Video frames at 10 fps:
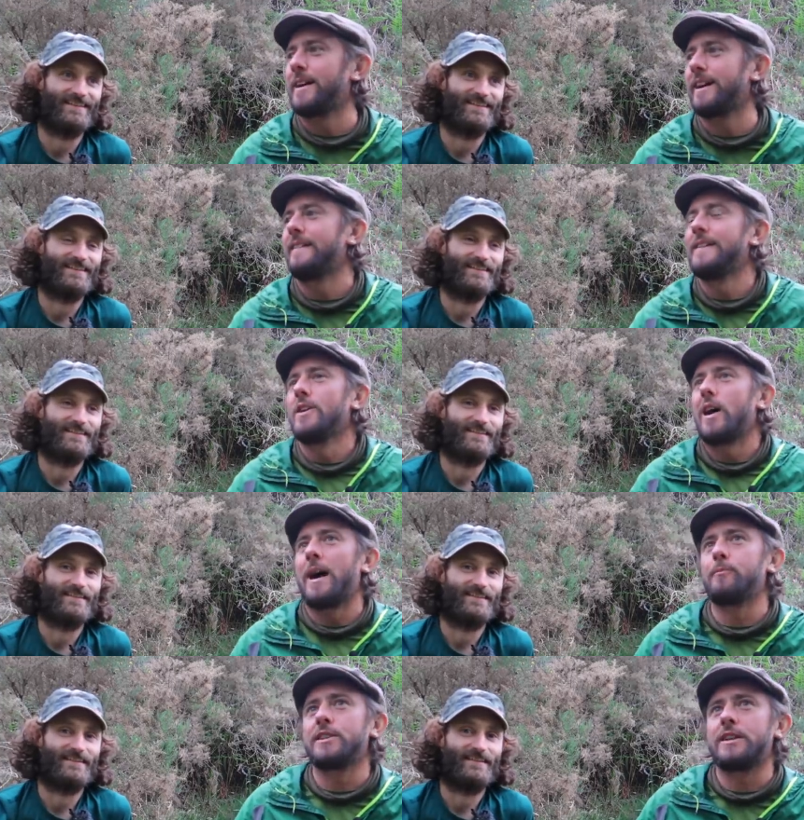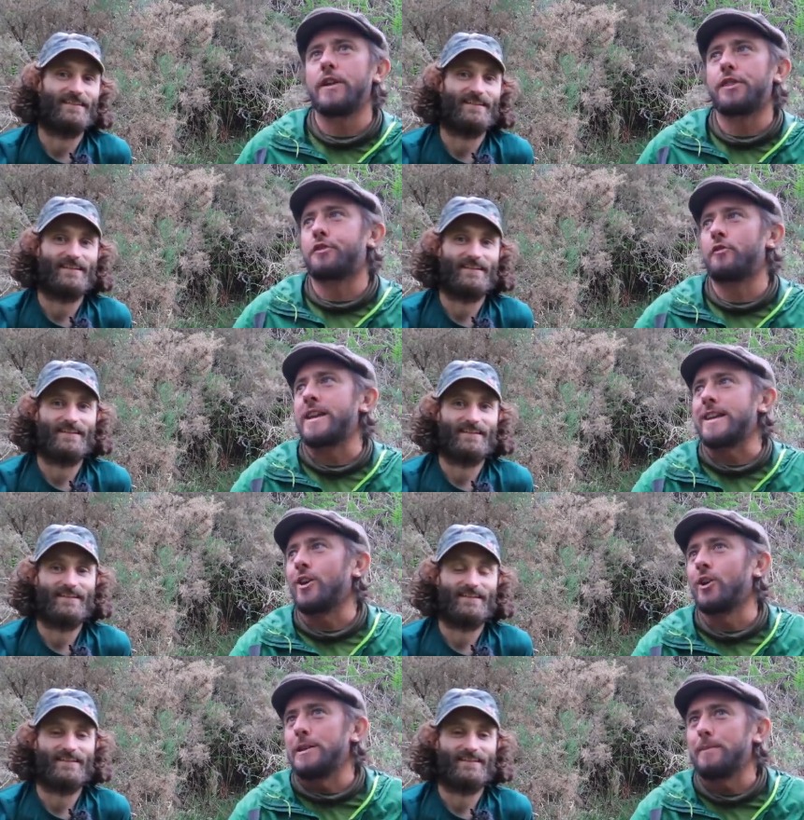Speaker 1: mate. I'm going to give it 3,
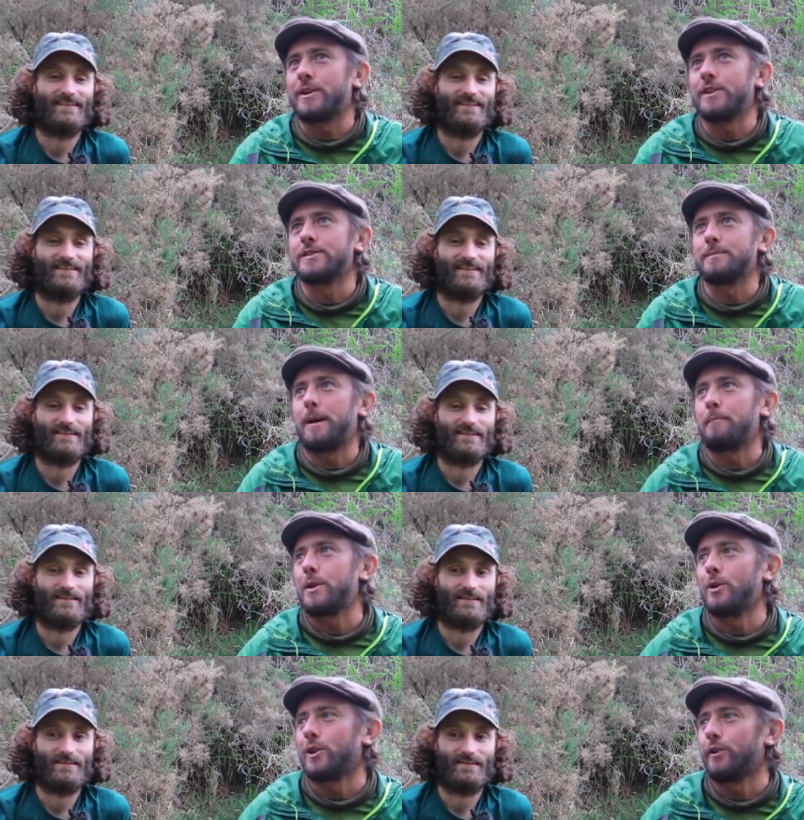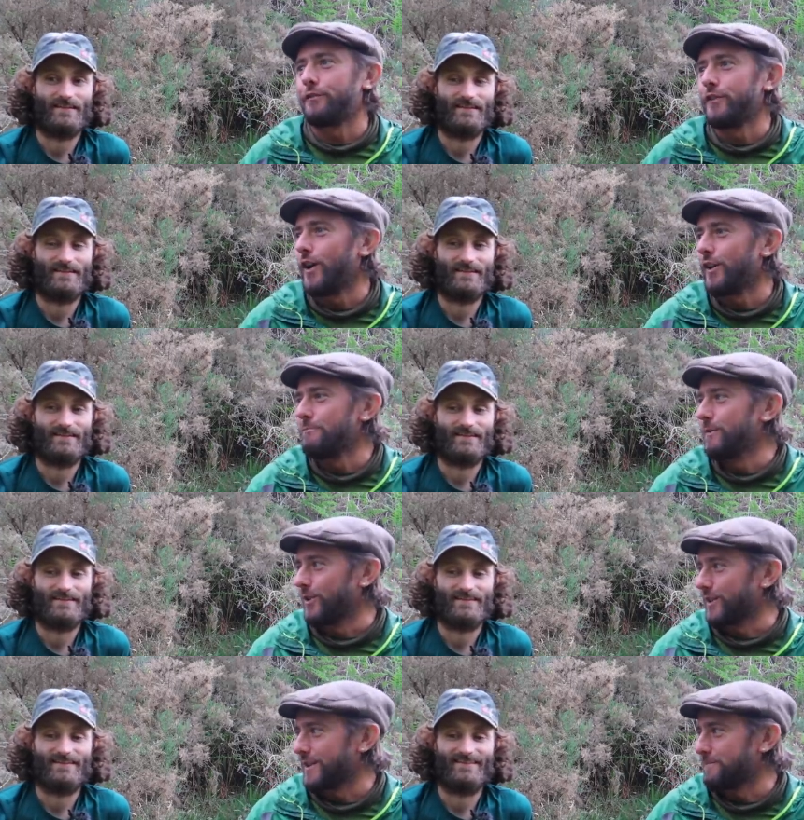only because my pure love for Northern
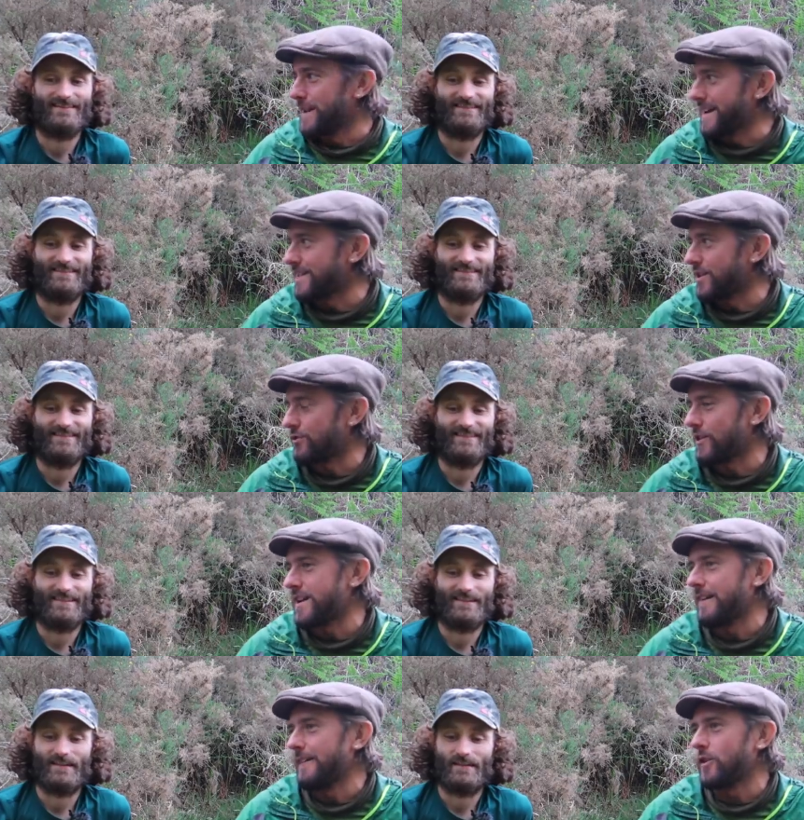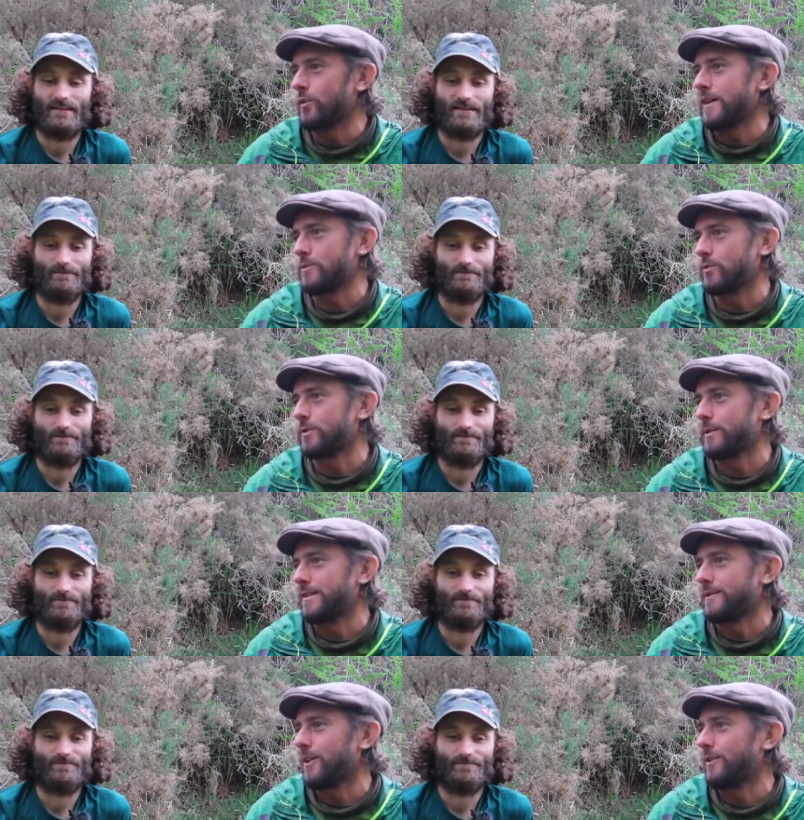Monk makes it 3. Otherwise, it would have
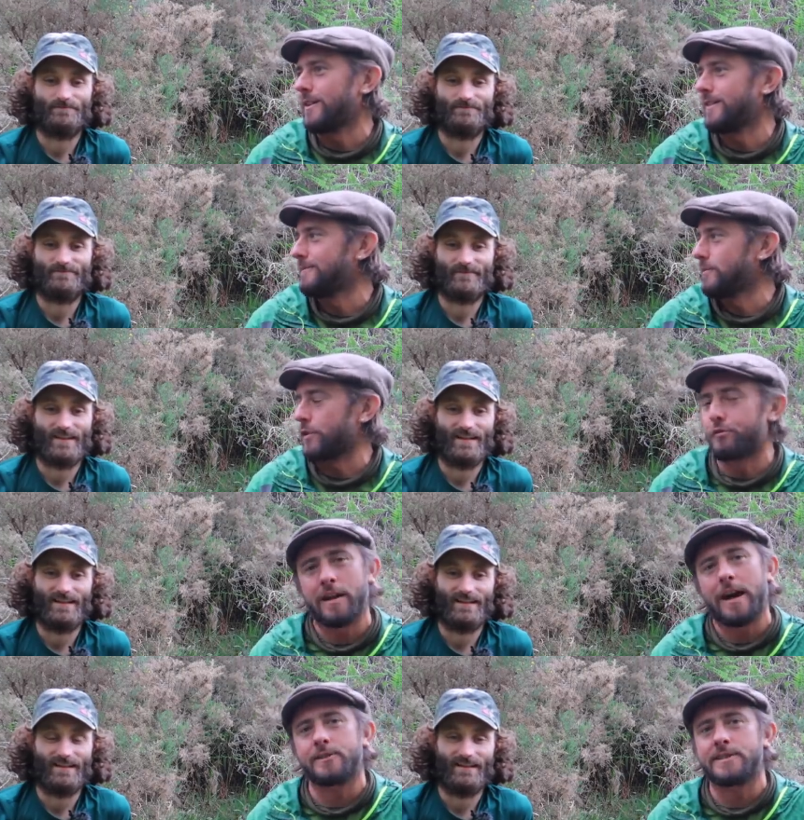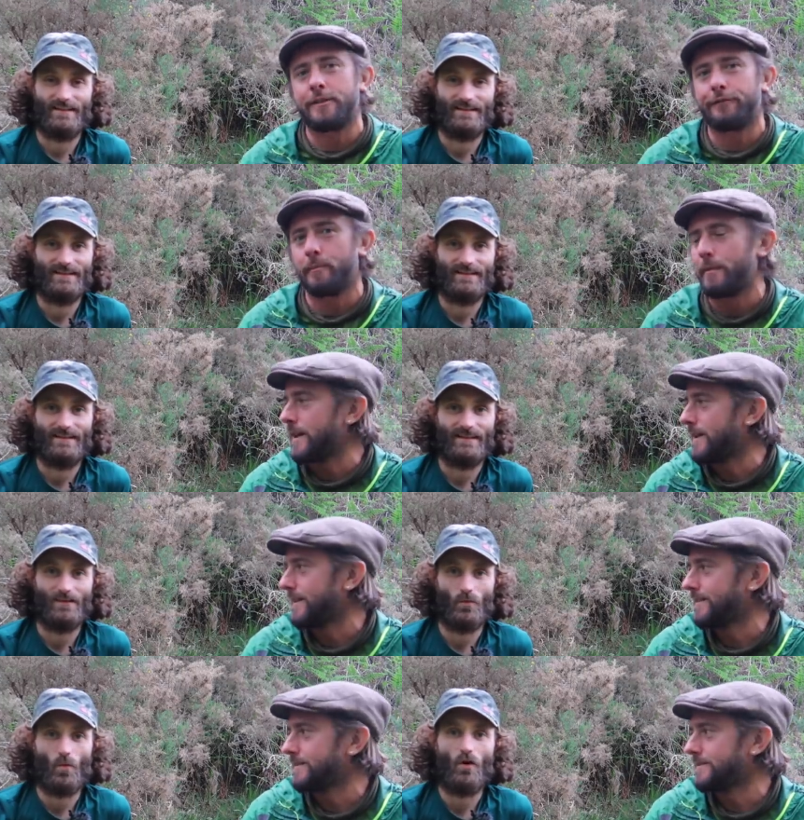been lower. But 3 out of 10 from me.
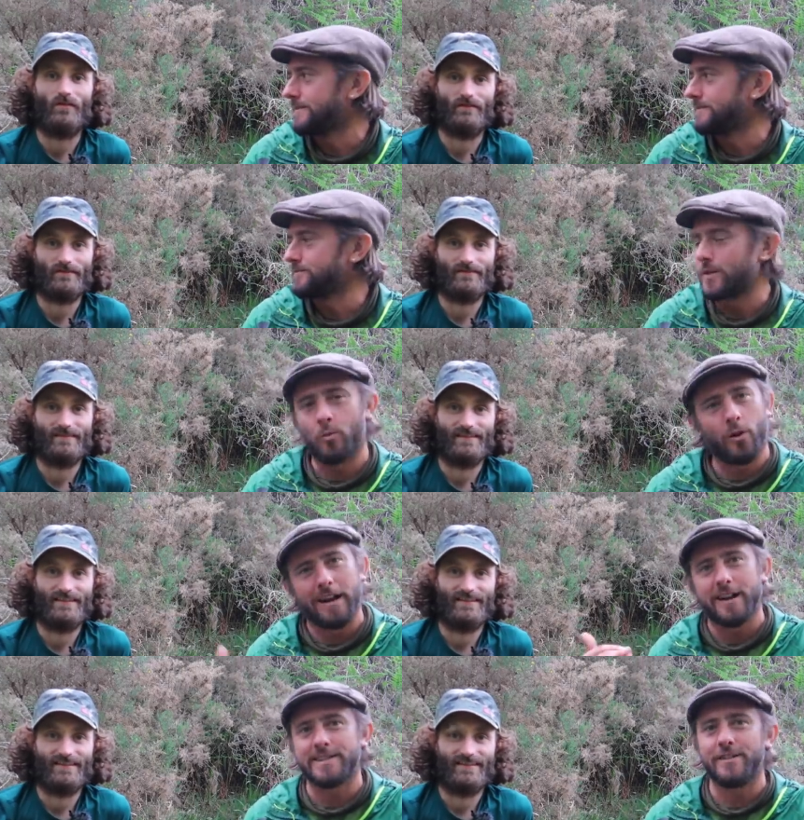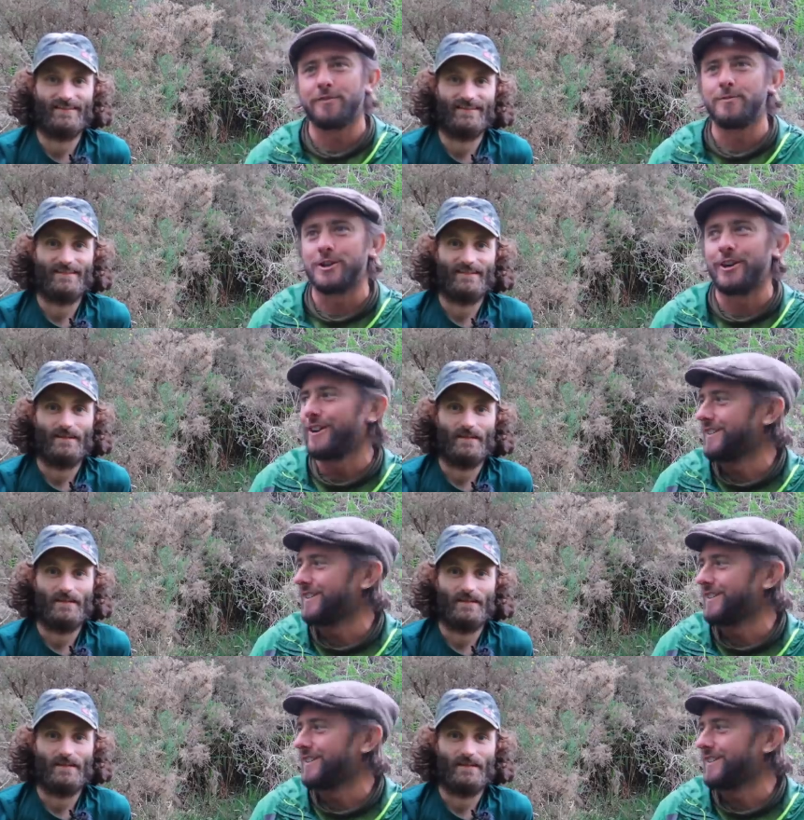So 1. 1 out of 10 from Joe.